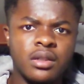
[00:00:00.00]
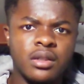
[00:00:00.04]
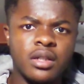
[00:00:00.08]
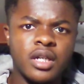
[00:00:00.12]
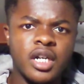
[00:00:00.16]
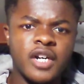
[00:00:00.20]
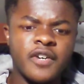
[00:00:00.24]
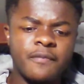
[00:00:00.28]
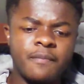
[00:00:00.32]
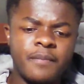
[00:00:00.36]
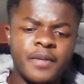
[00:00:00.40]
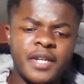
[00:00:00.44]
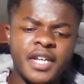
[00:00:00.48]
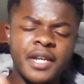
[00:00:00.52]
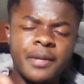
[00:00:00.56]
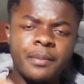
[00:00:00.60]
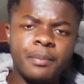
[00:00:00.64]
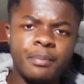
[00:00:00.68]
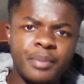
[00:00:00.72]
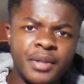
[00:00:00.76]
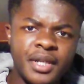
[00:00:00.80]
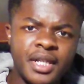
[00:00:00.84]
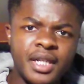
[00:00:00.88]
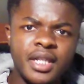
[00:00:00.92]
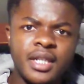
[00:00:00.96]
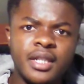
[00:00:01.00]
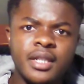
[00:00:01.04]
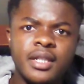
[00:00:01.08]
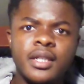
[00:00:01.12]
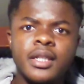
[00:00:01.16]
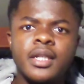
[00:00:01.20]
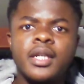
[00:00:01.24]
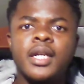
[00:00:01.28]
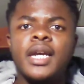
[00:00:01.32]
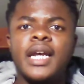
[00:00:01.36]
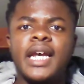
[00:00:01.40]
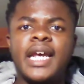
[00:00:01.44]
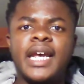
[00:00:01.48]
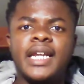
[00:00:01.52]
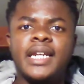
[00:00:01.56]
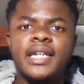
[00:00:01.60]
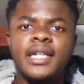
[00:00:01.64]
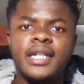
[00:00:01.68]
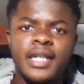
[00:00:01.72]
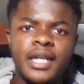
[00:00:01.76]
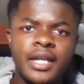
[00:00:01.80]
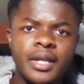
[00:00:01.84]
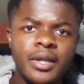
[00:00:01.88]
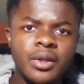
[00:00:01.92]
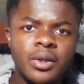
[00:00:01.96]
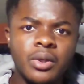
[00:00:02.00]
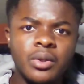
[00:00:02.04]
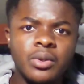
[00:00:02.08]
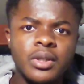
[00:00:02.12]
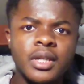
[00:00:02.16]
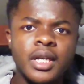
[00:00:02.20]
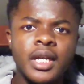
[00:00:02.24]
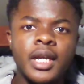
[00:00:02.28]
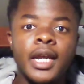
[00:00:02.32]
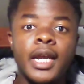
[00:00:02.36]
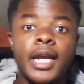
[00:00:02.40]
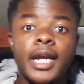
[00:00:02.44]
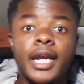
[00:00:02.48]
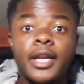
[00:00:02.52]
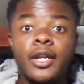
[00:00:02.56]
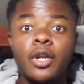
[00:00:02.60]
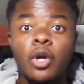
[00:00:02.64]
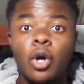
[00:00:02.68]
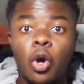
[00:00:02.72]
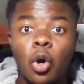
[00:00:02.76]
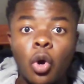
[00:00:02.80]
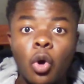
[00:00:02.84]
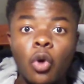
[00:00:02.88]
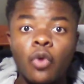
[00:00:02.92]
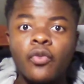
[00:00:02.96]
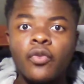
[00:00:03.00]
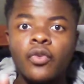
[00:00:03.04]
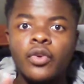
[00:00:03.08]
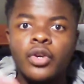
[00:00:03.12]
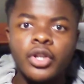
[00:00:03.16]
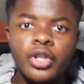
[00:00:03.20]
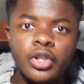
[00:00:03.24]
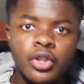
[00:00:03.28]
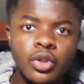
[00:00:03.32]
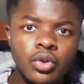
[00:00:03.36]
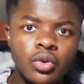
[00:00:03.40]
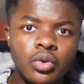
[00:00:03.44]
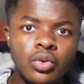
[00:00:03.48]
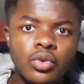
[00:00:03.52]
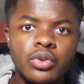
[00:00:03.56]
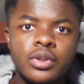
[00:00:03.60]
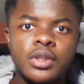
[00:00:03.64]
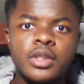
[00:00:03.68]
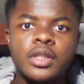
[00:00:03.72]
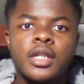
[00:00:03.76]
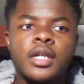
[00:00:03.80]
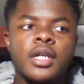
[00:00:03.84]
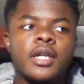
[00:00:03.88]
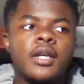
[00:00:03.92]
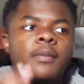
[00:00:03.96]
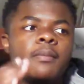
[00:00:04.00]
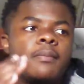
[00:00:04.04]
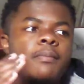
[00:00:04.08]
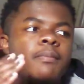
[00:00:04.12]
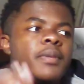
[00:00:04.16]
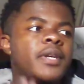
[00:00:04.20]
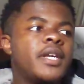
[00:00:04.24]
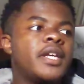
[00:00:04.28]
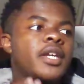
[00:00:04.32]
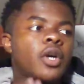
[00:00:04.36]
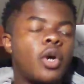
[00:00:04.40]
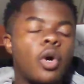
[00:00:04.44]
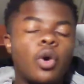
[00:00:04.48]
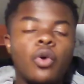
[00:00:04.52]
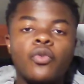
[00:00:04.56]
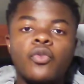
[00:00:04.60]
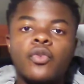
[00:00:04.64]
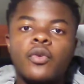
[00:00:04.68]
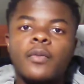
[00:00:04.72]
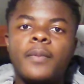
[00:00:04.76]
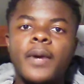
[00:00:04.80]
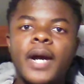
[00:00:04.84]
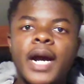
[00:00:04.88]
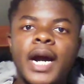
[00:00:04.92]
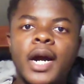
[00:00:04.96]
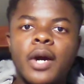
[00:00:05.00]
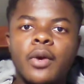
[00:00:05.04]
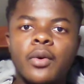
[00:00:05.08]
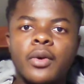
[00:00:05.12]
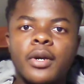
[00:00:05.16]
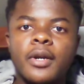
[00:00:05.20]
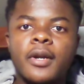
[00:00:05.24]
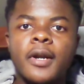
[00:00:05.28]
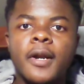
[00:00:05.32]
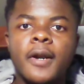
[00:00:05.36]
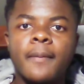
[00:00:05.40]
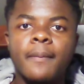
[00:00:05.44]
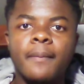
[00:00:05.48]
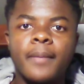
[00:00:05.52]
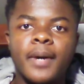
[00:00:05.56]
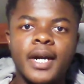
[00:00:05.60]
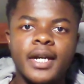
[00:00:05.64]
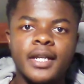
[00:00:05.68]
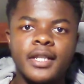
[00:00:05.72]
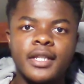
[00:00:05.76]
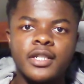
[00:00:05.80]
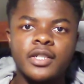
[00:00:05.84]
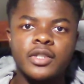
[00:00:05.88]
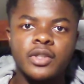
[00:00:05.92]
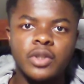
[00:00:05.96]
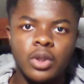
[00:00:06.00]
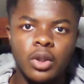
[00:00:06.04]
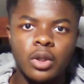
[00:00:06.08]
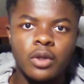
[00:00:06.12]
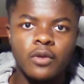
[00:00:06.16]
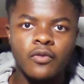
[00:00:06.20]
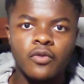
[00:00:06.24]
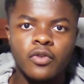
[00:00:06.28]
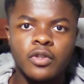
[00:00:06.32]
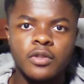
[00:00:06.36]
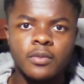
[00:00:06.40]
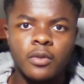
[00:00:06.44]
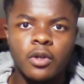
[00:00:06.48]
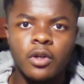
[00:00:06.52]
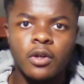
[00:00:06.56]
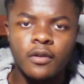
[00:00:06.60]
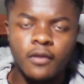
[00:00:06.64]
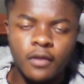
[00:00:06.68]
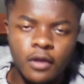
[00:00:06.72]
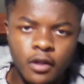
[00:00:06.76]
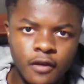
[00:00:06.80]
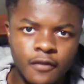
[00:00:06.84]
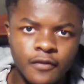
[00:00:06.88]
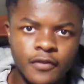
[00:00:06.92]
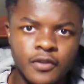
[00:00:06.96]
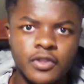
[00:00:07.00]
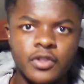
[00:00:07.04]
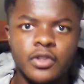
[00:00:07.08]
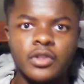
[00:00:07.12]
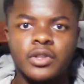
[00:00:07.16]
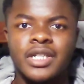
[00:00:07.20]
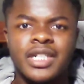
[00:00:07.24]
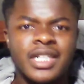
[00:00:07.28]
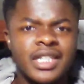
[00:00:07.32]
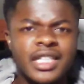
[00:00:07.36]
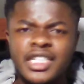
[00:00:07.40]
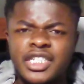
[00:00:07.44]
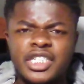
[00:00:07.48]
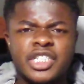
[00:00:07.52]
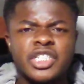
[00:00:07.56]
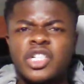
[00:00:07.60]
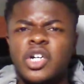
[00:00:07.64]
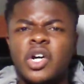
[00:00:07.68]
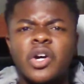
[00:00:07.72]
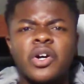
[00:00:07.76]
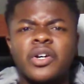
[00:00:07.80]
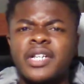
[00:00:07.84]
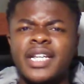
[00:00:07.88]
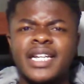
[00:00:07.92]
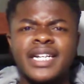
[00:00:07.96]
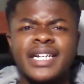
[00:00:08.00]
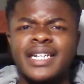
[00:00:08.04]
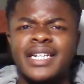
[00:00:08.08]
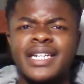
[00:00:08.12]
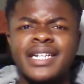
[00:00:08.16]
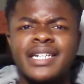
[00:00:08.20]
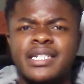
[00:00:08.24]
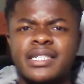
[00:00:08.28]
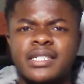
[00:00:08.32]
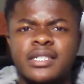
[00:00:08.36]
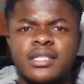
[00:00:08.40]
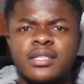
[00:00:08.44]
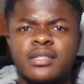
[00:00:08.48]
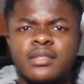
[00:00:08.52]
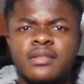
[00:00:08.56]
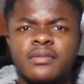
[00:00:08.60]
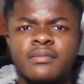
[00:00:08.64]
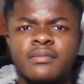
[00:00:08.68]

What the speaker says: of being beaten and killed and overused, being overpowered by these law enforcement officers. Let's just call it like it is.